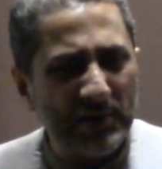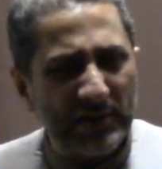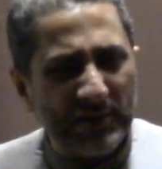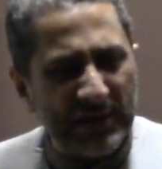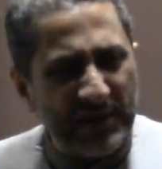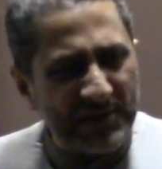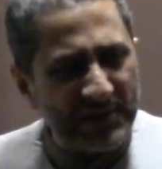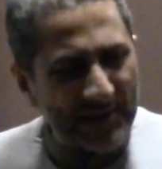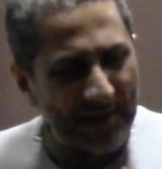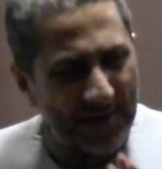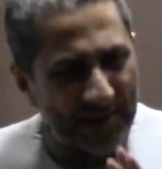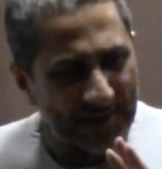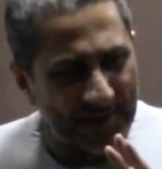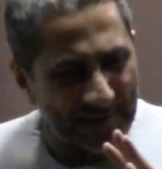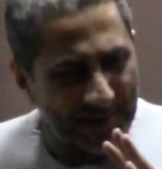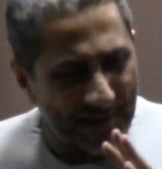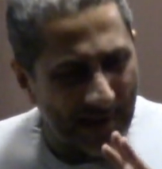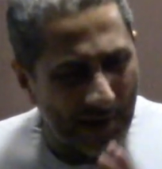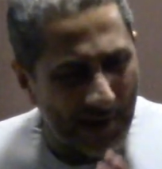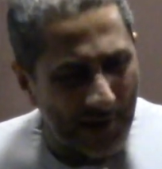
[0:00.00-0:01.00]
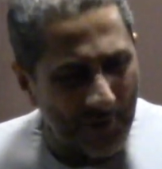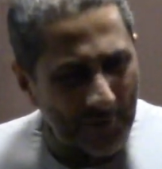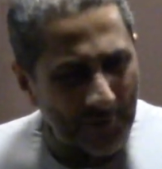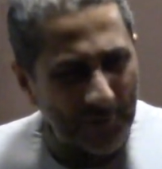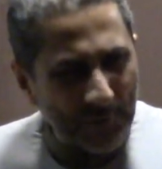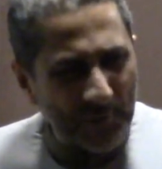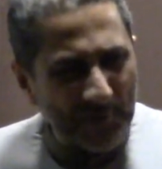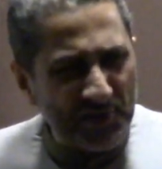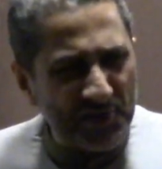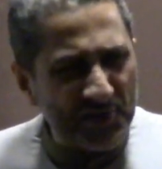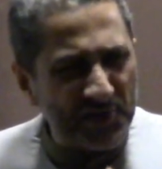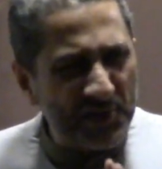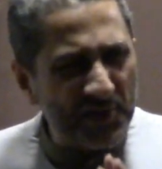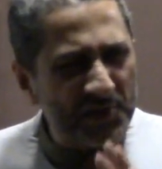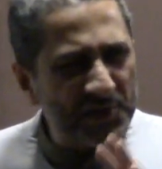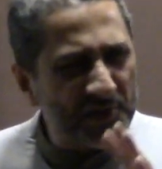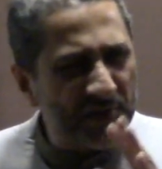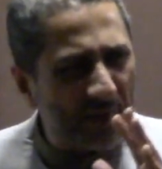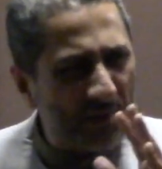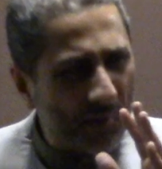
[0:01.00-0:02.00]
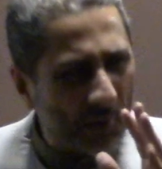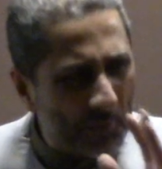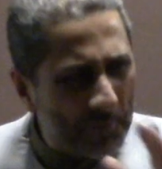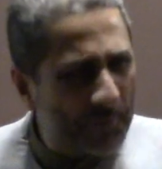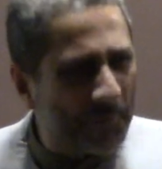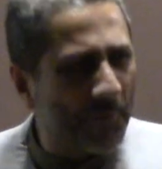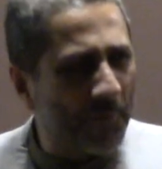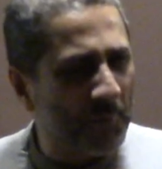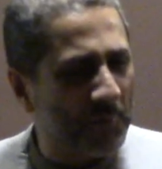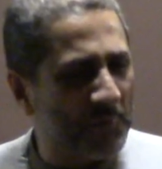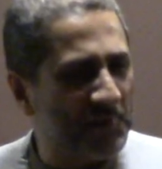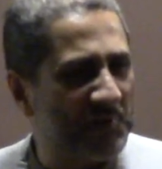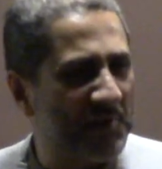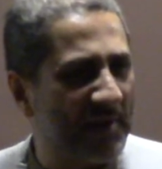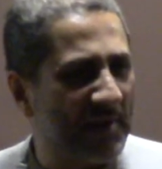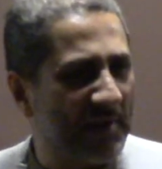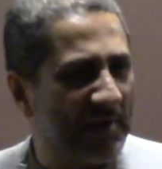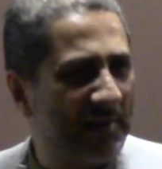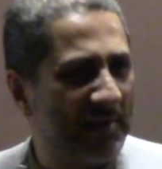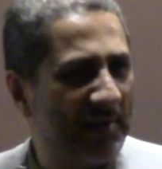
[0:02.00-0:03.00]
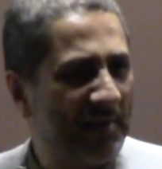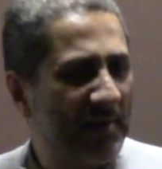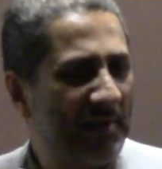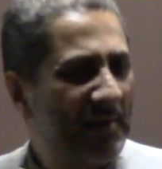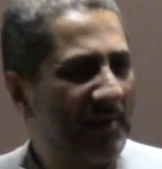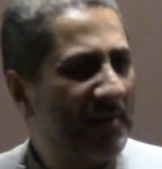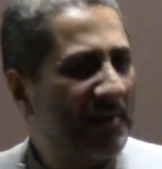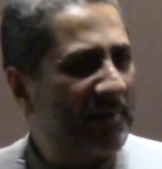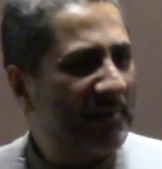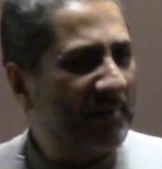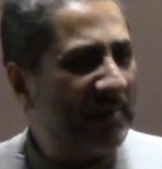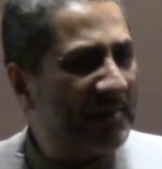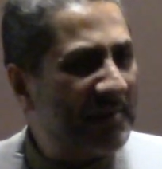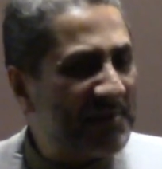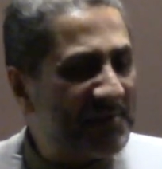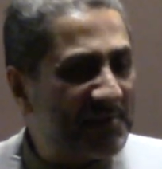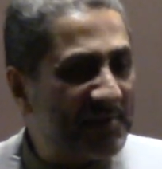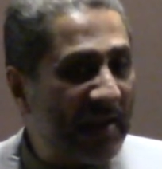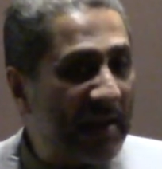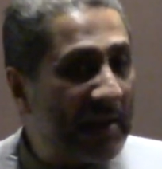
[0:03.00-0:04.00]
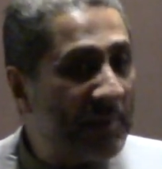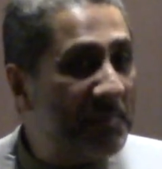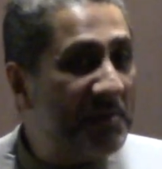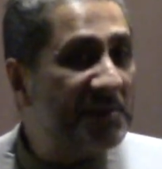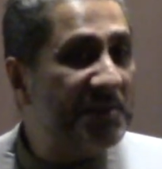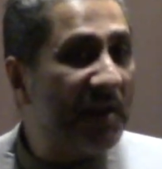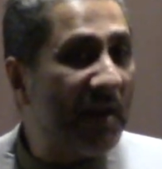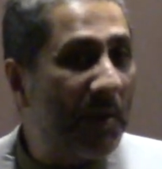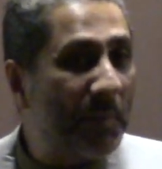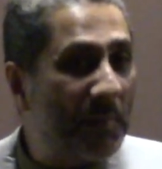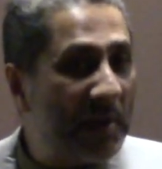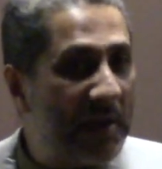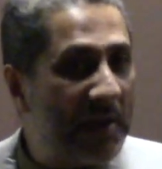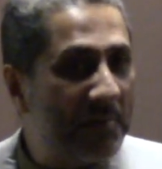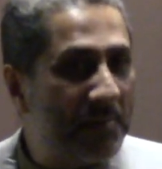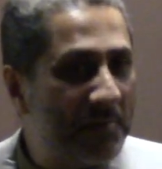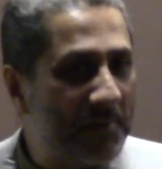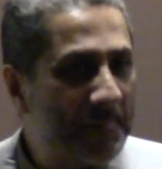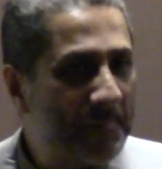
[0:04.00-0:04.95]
is endowed with such love for Hussein that his name is Habib.